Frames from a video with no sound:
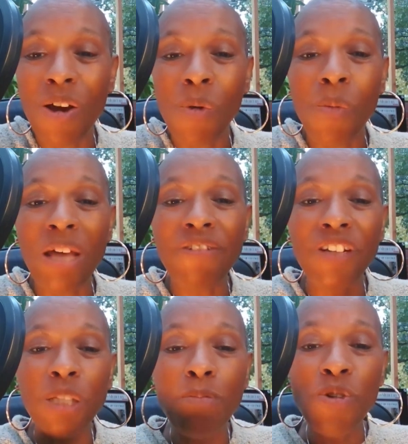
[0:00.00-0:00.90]
Whether
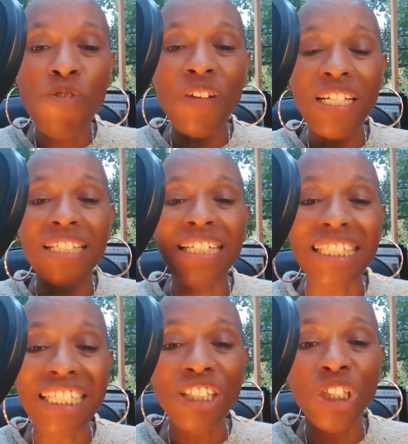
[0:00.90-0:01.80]
it's moving into
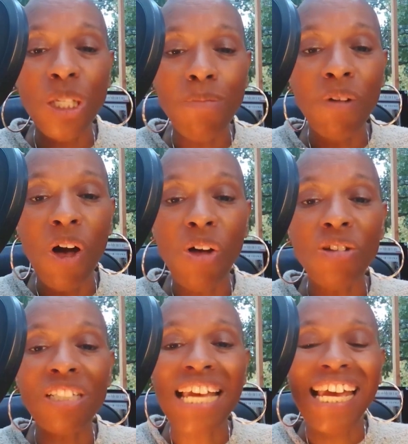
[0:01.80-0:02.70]
leadership
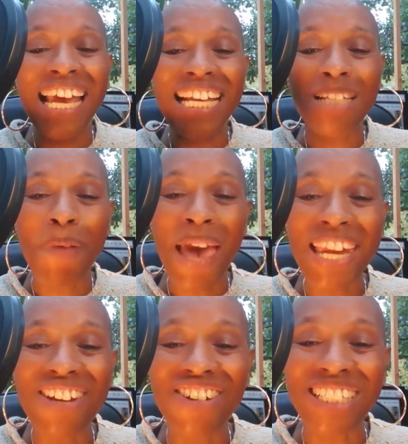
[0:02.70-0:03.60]
roles,
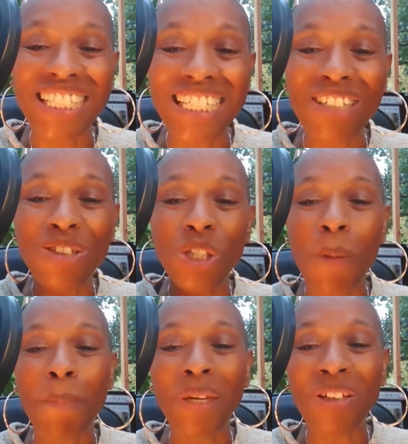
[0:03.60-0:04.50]
expanding your skills, or
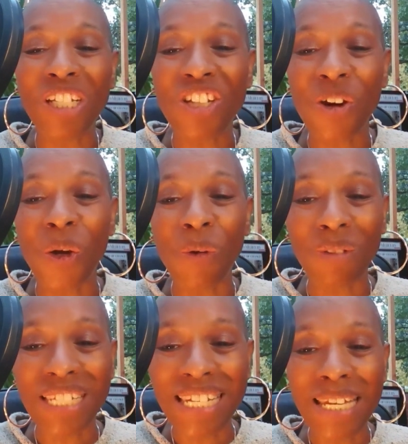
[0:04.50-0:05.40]
building your own
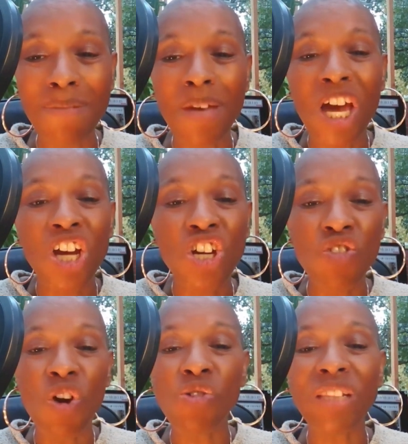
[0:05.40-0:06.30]
team,
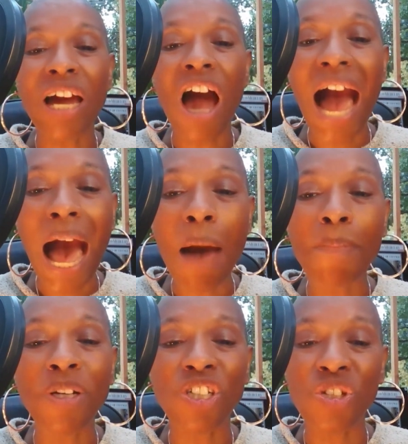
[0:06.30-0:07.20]
growth
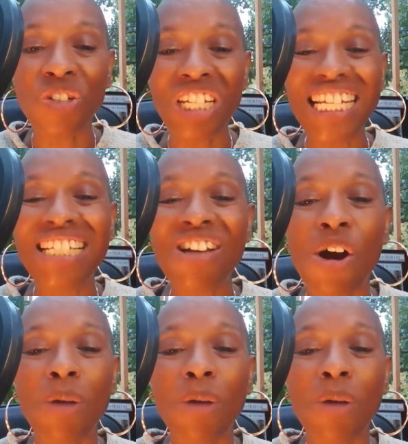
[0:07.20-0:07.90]
opportunities are